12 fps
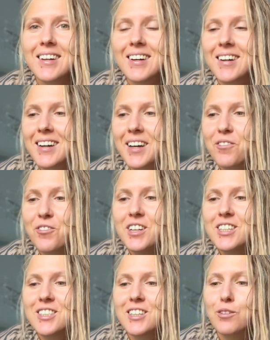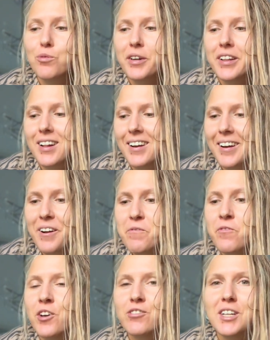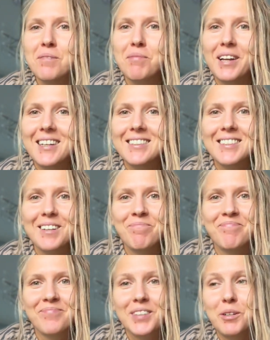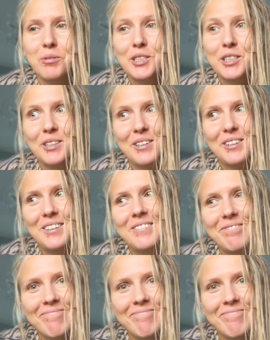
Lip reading: I finished it with like 15 minutes. It was so good.